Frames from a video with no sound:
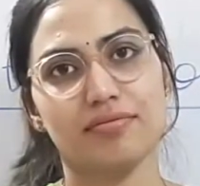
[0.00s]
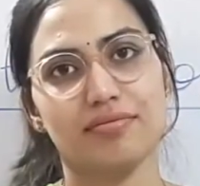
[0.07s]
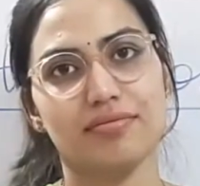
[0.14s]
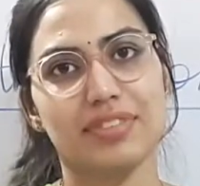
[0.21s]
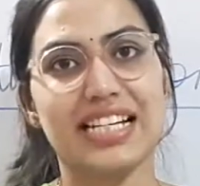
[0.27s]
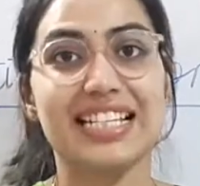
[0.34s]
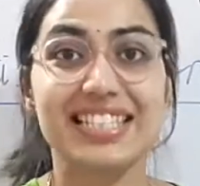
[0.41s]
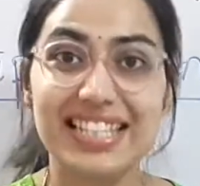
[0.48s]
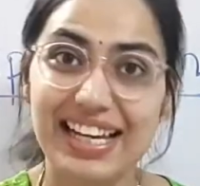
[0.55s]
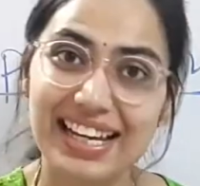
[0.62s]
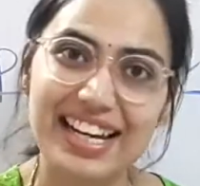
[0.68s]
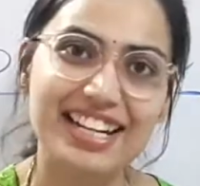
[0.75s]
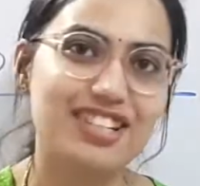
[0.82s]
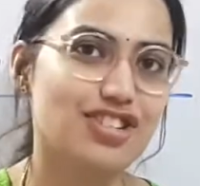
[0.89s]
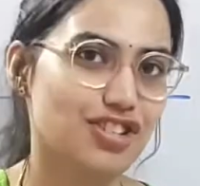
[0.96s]
It's like
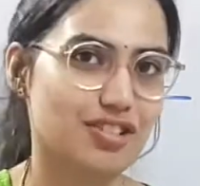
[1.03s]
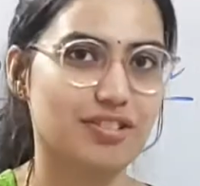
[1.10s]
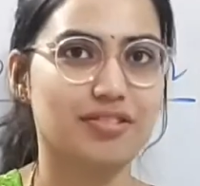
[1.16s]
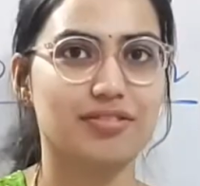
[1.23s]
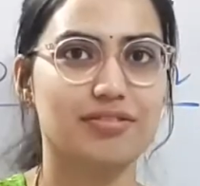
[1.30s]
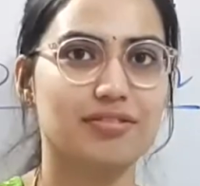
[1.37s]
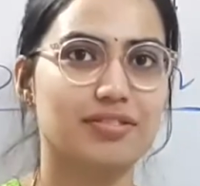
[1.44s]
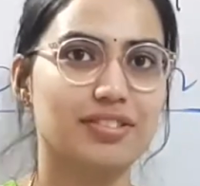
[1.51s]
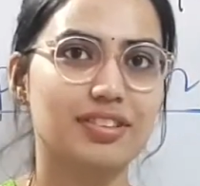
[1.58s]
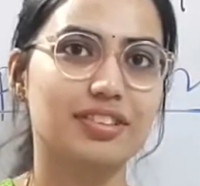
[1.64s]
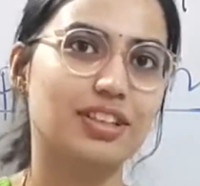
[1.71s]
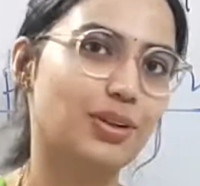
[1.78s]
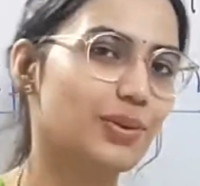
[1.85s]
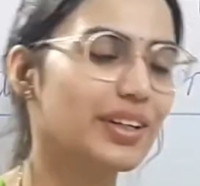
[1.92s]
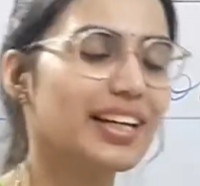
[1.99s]
addition.
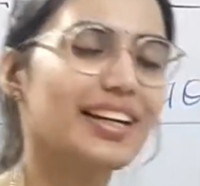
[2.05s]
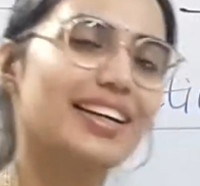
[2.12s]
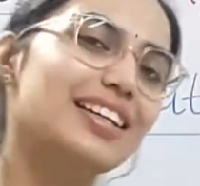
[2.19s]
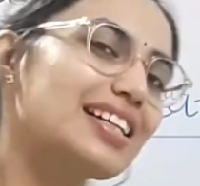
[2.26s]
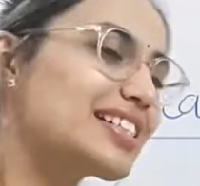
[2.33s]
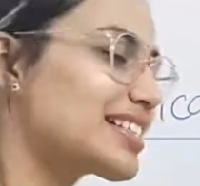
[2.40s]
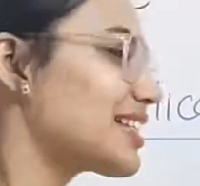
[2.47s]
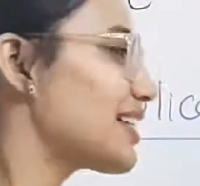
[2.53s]
Okay, let's see